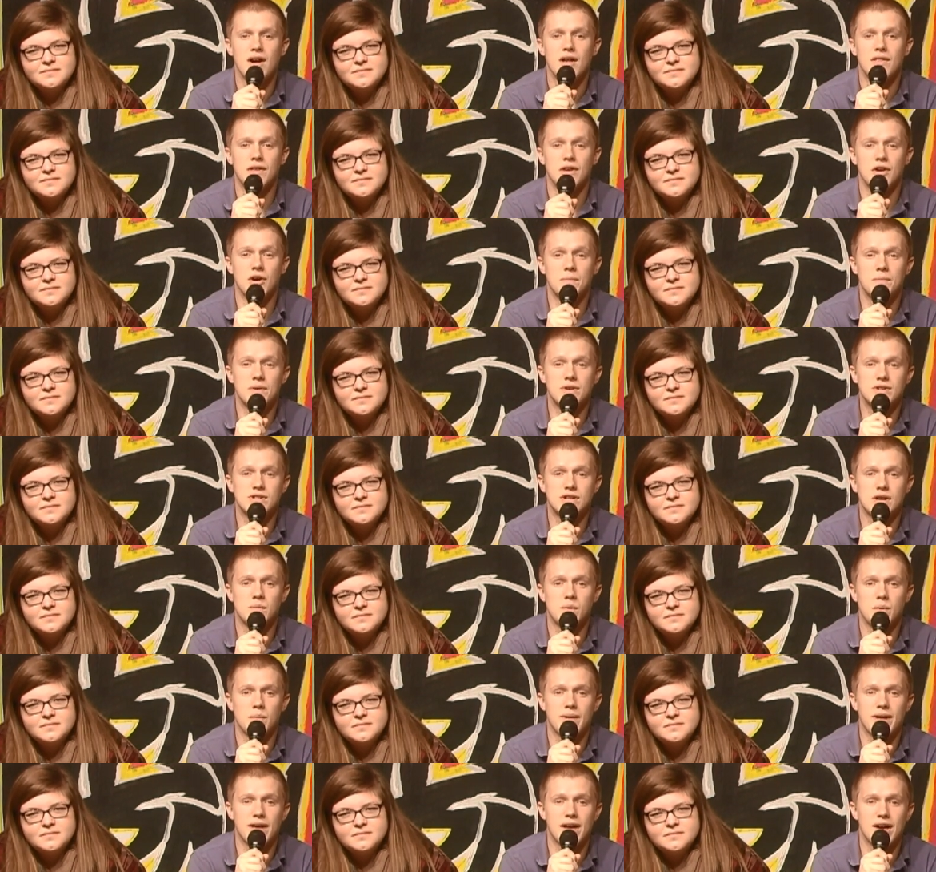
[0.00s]
Speaker 1: The open gym will be
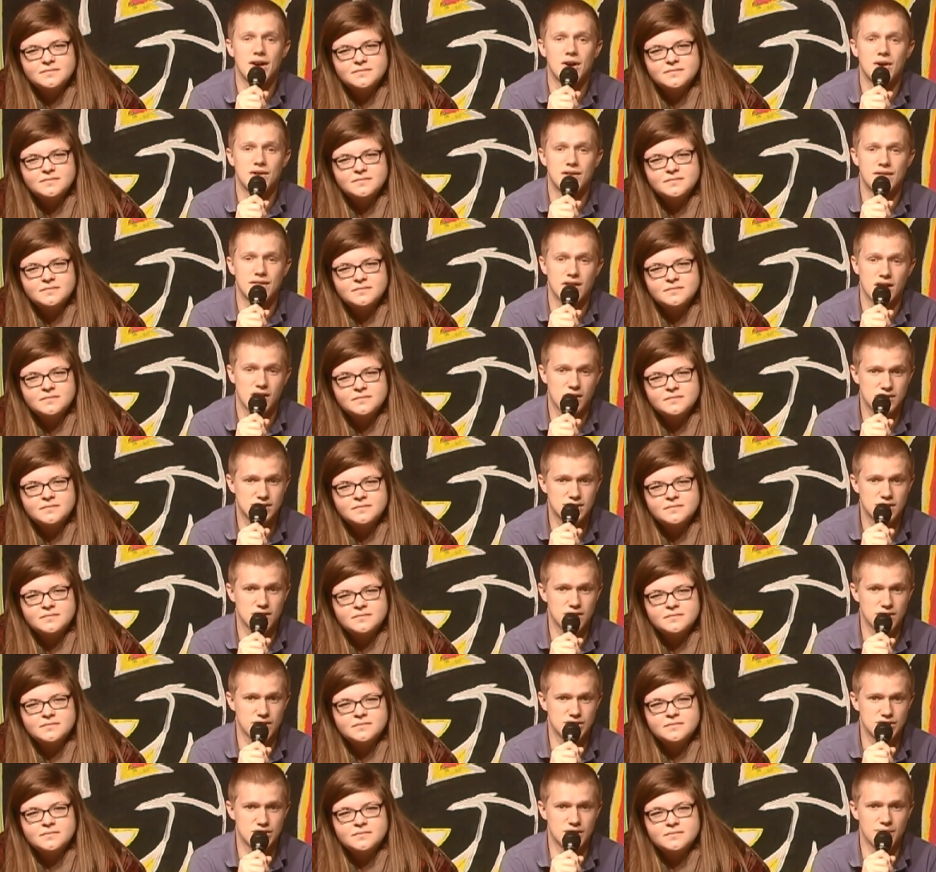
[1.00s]
held in the auxiliary
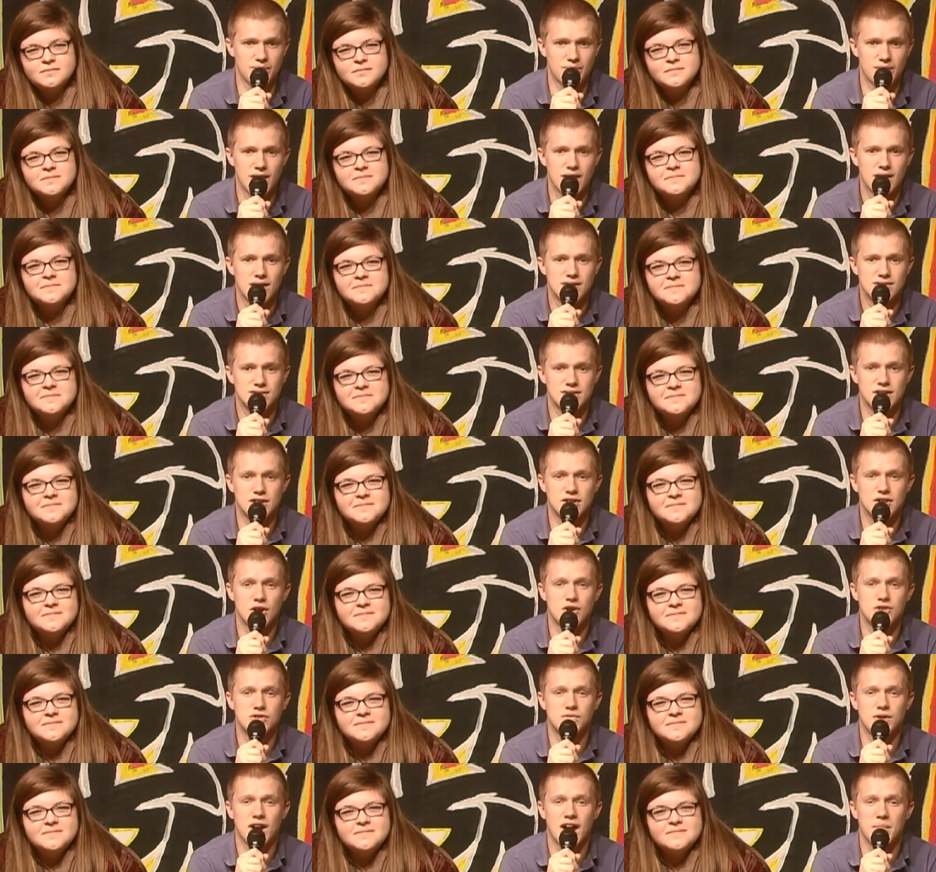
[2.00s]
gym. See Coach
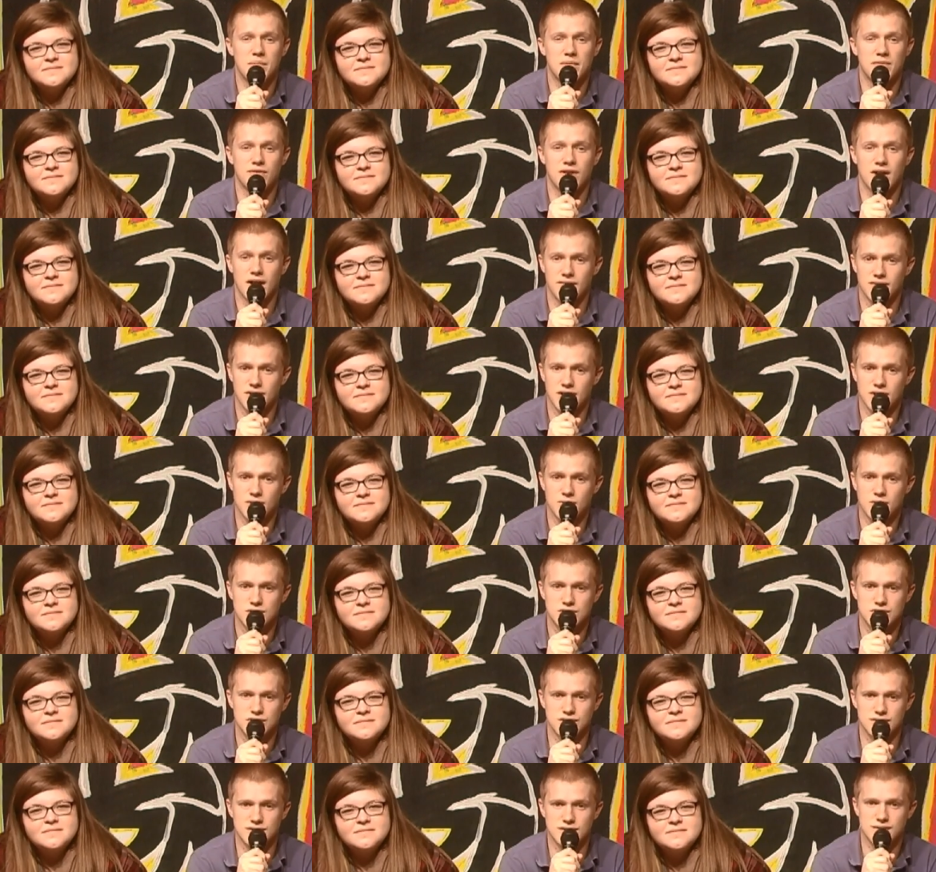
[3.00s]
Rapp if you have any
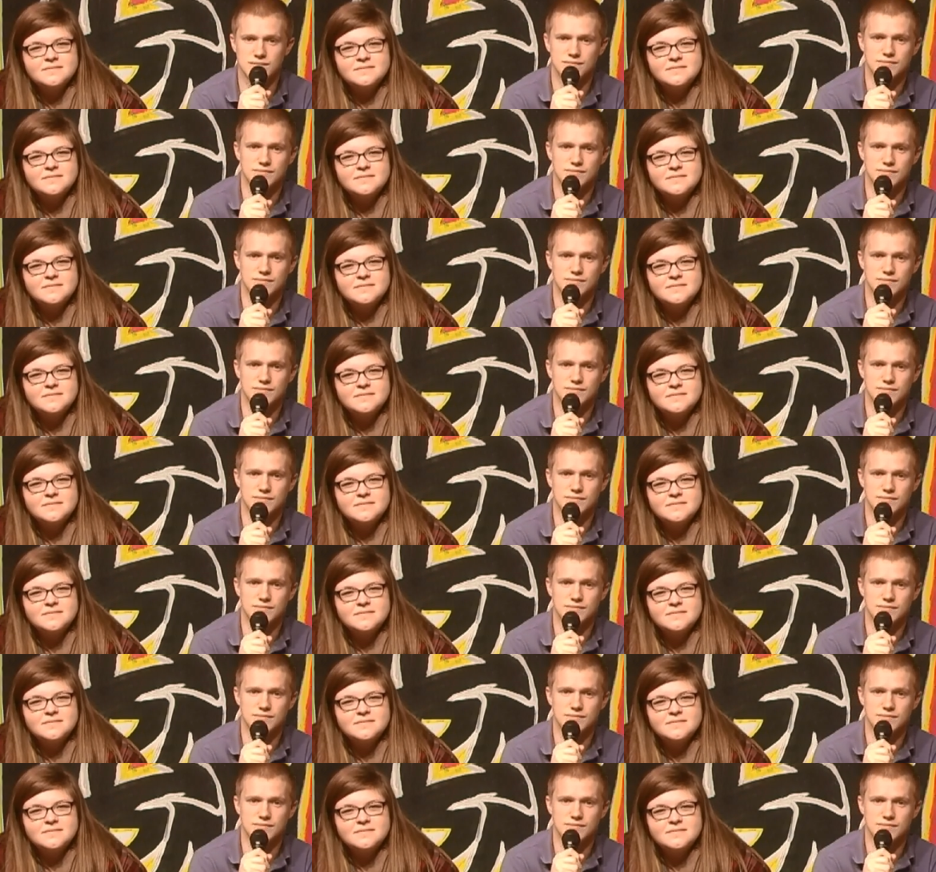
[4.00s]
questions.